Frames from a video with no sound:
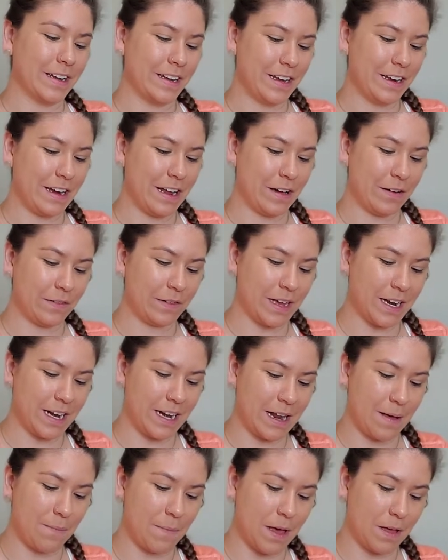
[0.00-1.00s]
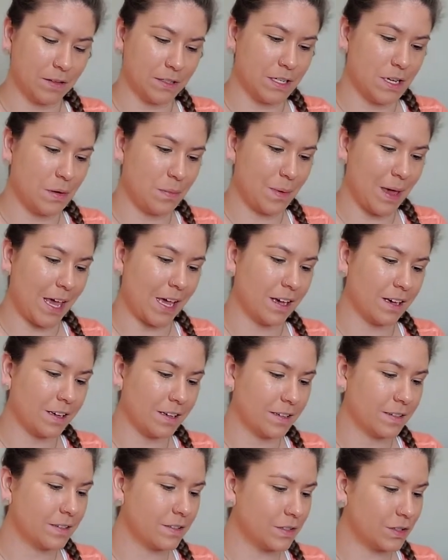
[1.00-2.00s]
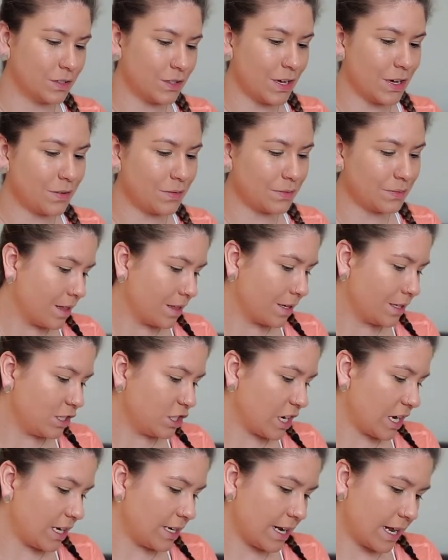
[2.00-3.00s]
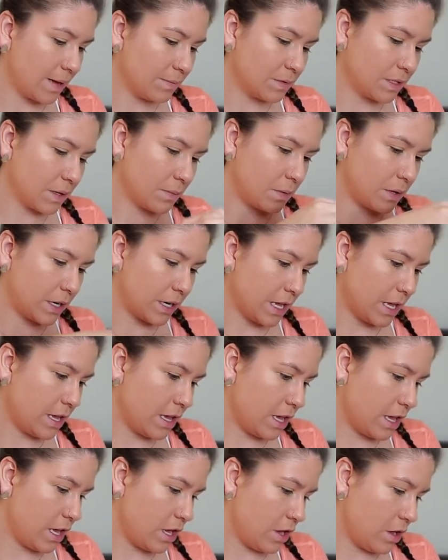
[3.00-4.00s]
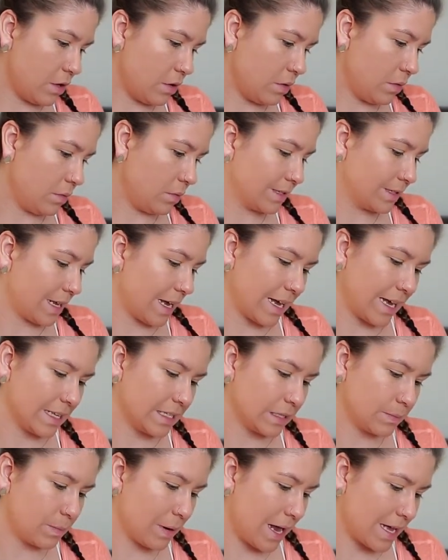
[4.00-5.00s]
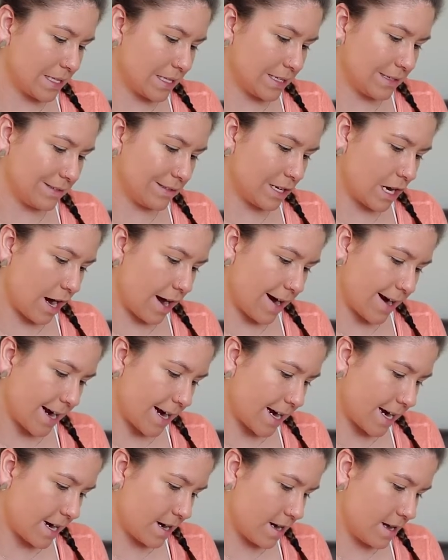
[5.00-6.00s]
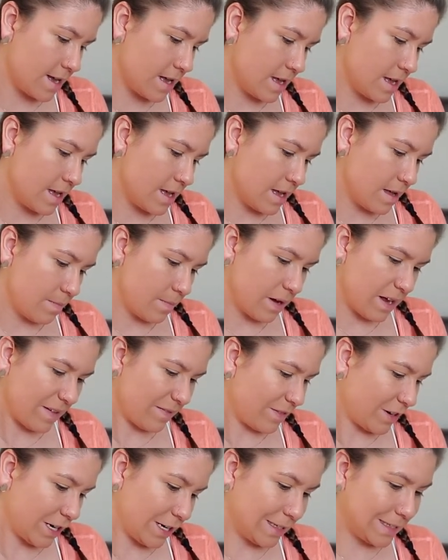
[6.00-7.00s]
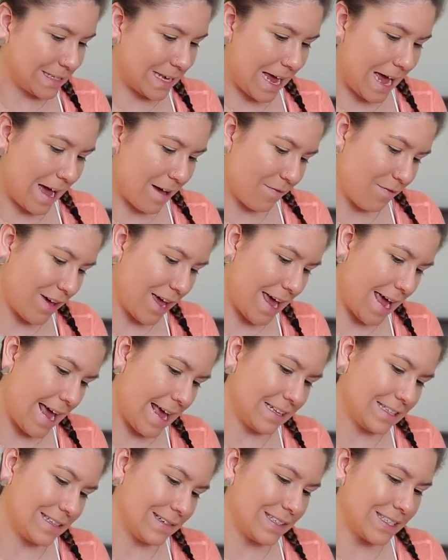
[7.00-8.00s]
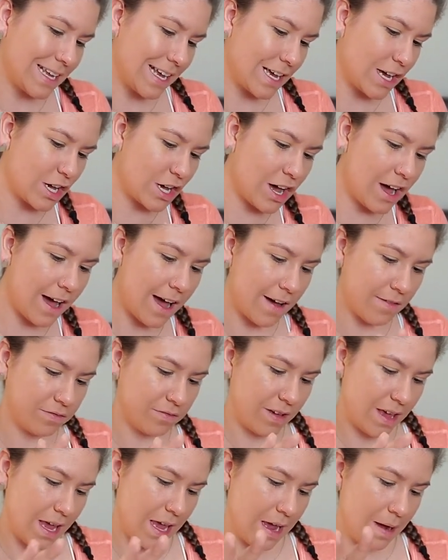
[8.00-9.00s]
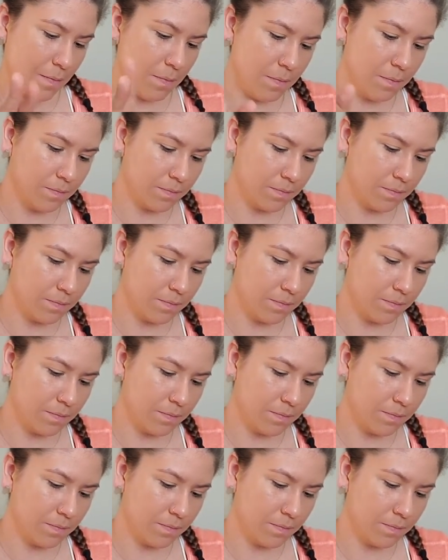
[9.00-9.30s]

you know getting it mailed to me so these shade names are pretty cute. It's like Espresso Tart, But First Cafe. So it's like a coffee